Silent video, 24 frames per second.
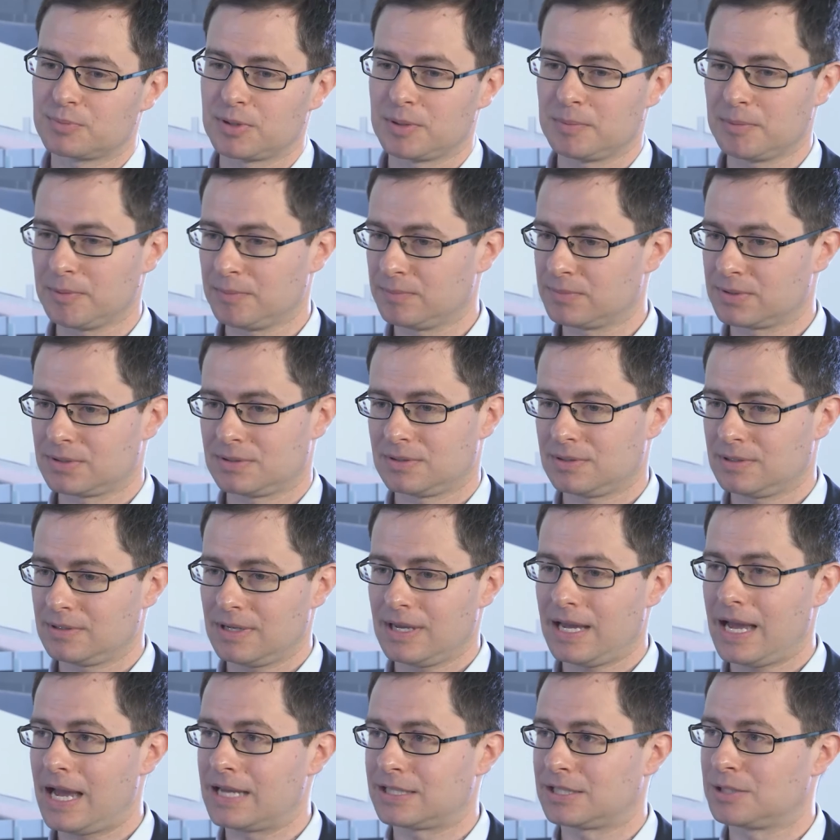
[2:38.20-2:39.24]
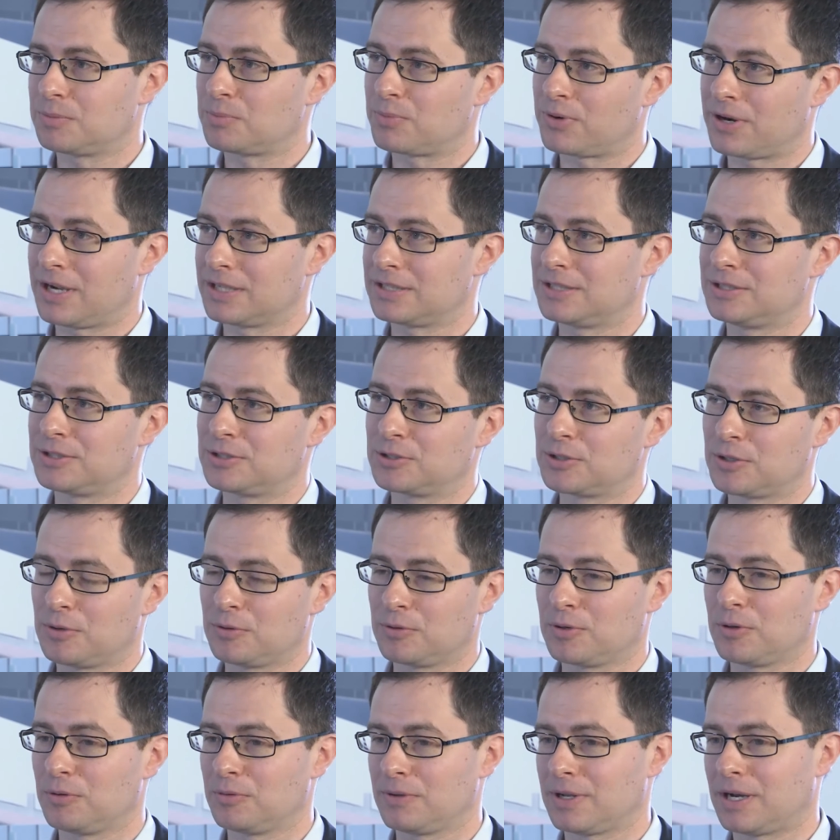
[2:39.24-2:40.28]
premiums, asset prices
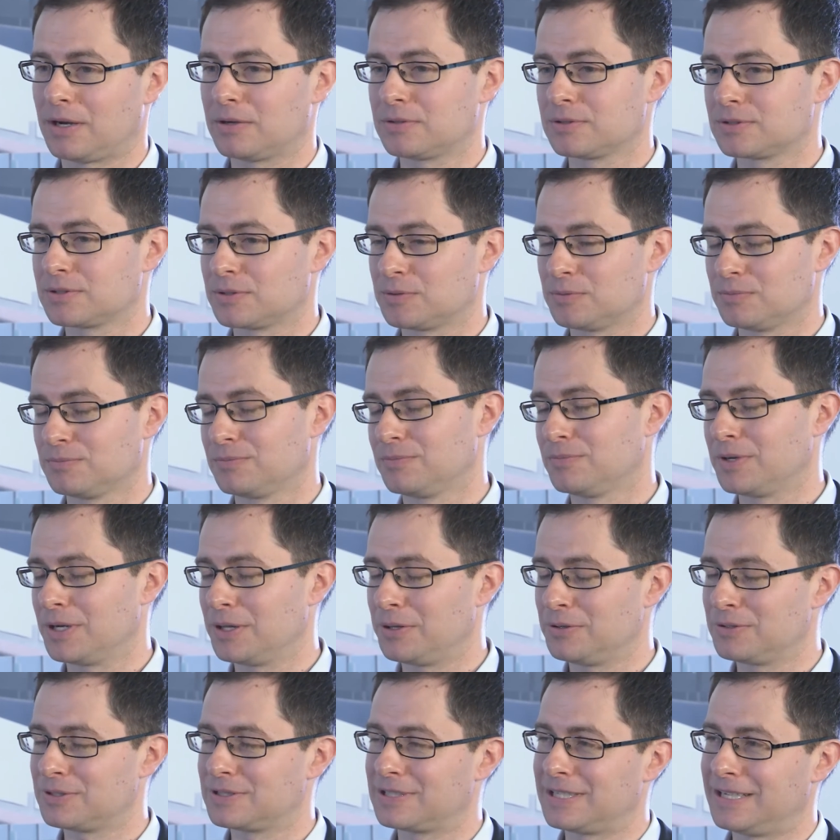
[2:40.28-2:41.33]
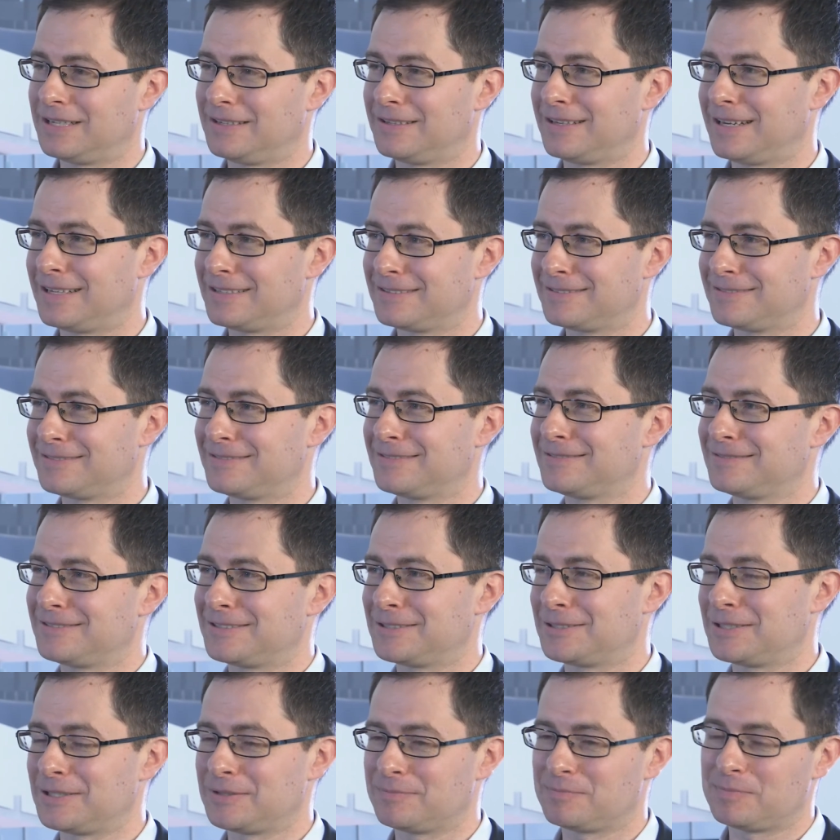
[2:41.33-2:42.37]
go down. So whether you say that
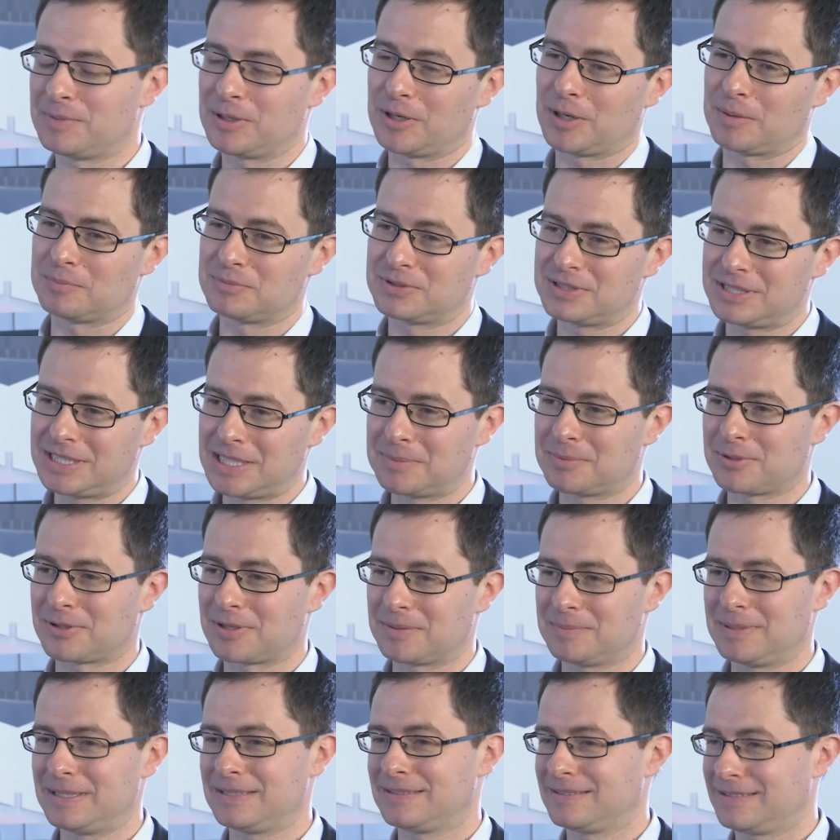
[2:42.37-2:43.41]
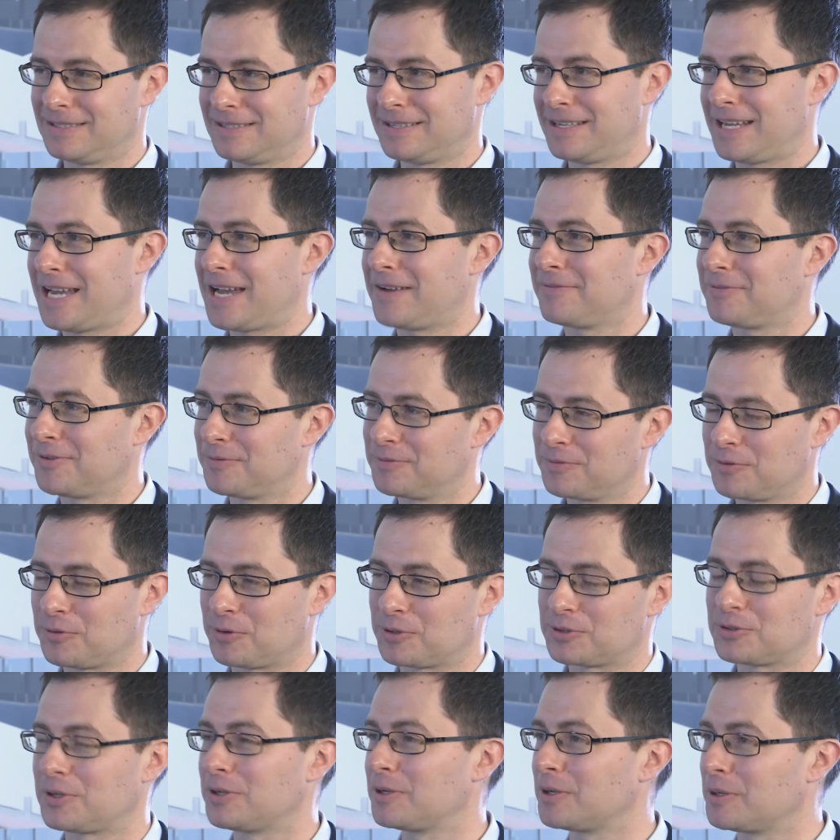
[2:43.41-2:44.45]
they become cheaper, I mean, they have, of
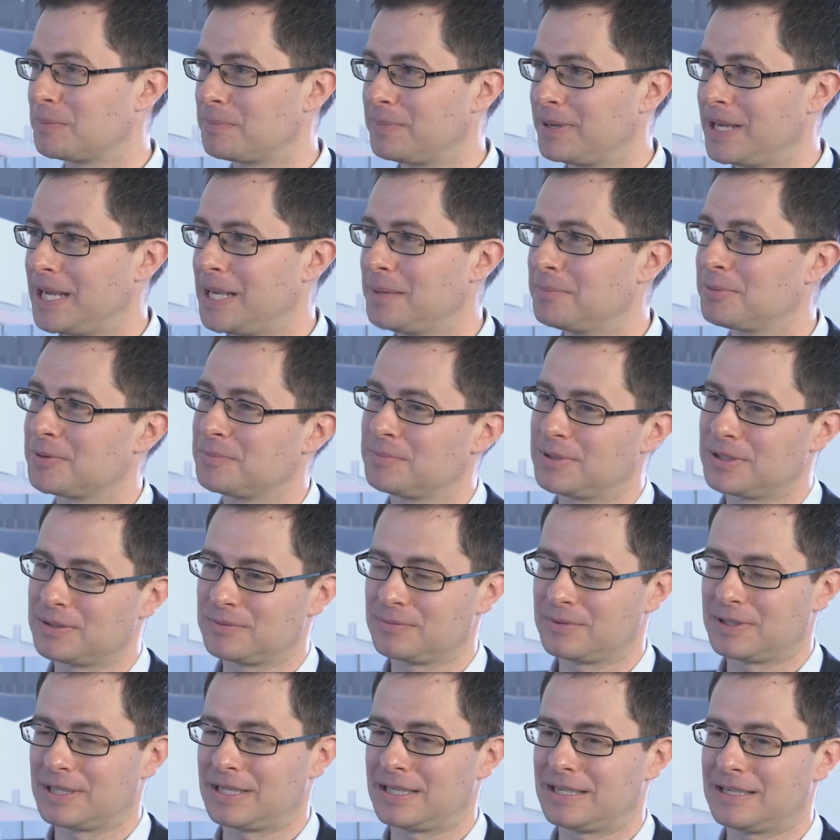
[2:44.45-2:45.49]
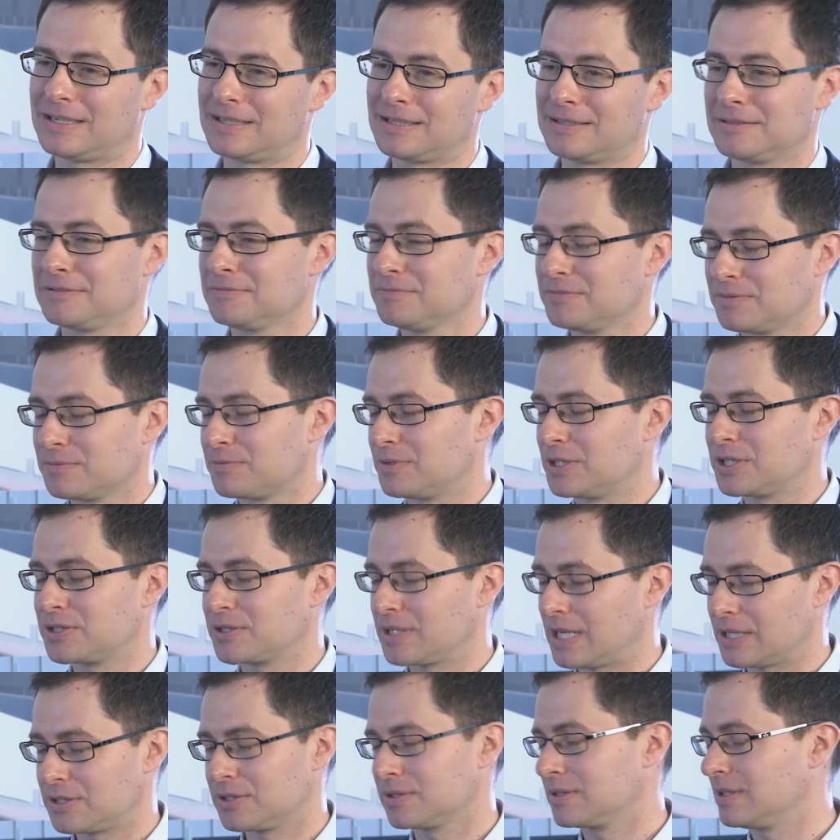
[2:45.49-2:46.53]
course, on paper, but whether
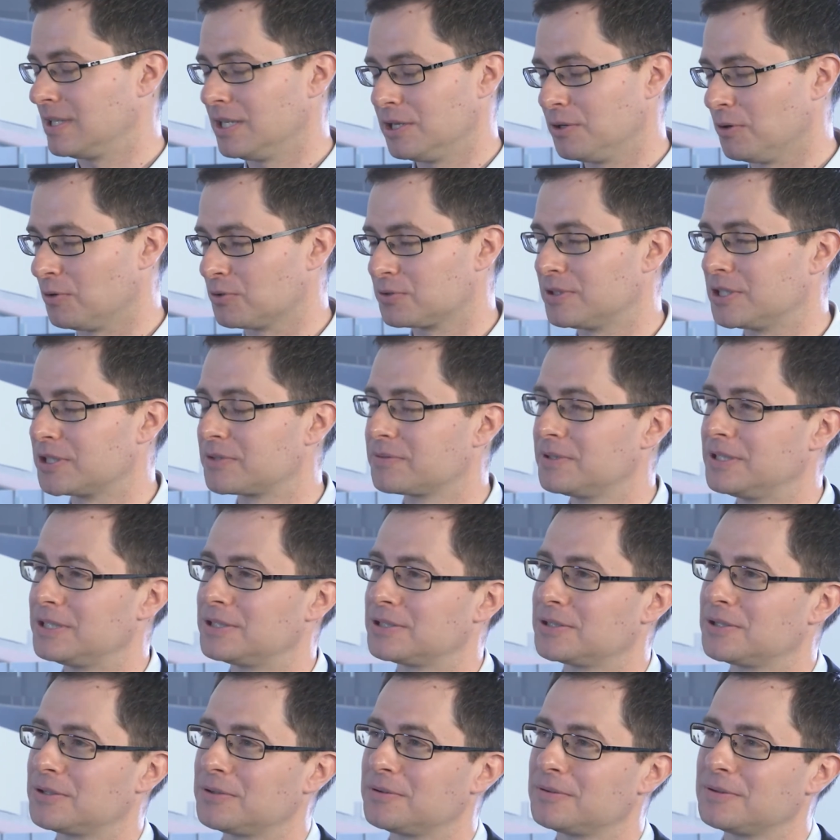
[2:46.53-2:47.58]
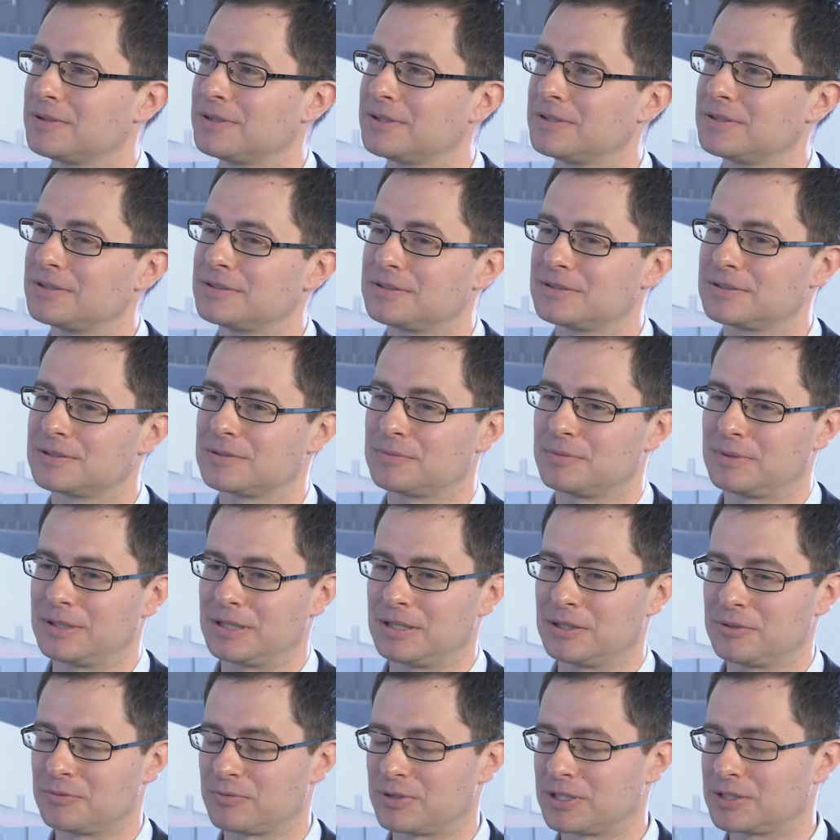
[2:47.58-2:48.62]
risk has clearly also increased. So
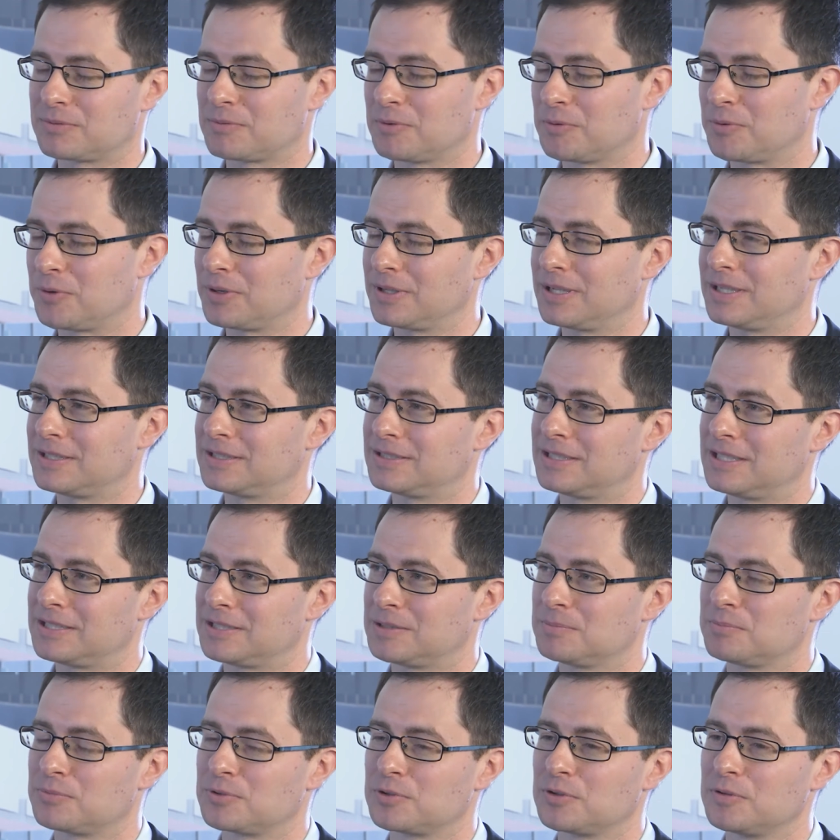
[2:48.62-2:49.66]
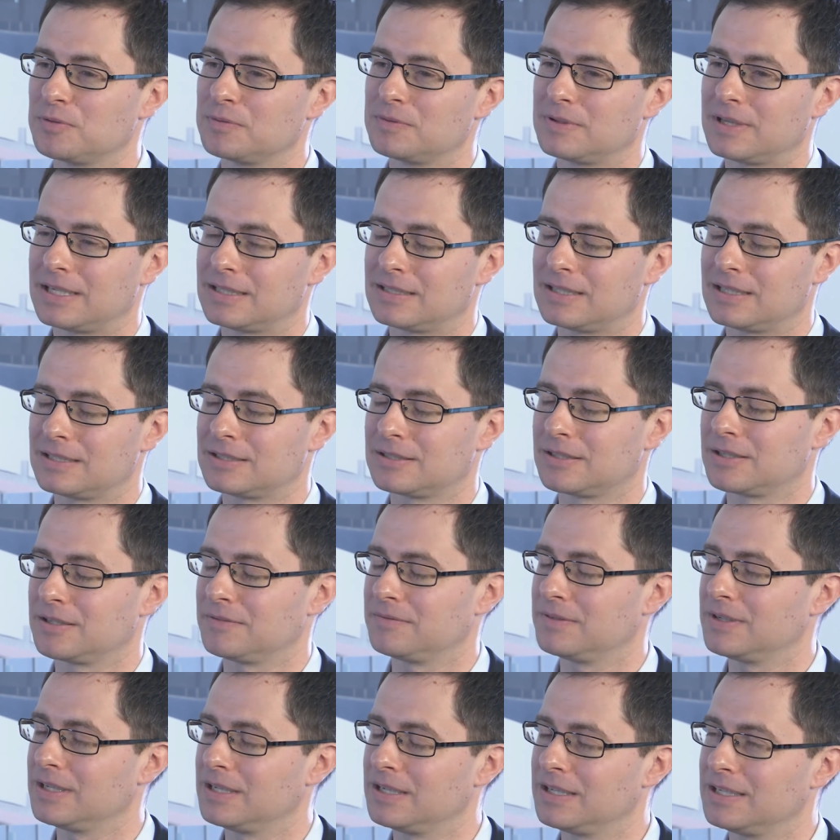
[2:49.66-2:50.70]
whether the risk reward has improved, that's sort
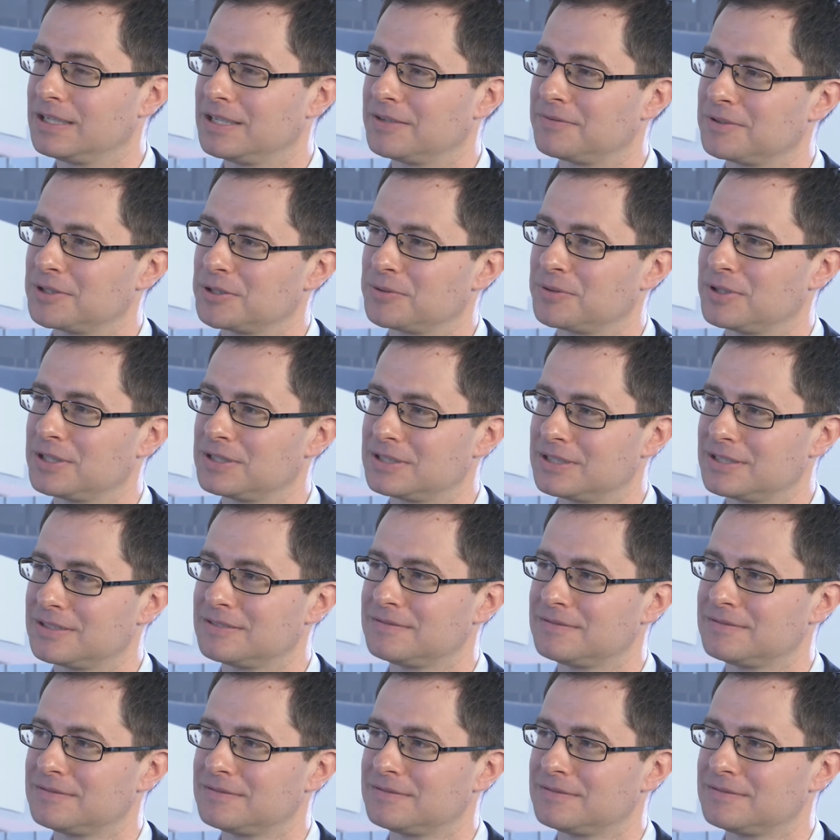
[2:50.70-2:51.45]
of a different question.